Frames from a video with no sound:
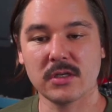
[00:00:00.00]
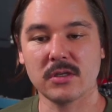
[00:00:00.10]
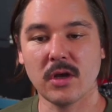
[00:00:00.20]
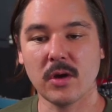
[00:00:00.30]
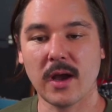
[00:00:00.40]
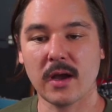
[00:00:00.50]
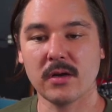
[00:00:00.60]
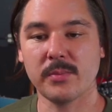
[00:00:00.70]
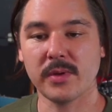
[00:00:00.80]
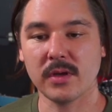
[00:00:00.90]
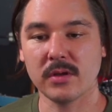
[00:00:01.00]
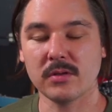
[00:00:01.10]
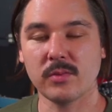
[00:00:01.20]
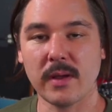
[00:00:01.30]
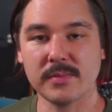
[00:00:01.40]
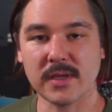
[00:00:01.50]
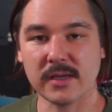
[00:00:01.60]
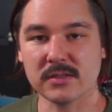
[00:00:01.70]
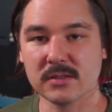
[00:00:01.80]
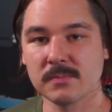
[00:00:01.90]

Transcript: know how to build websites?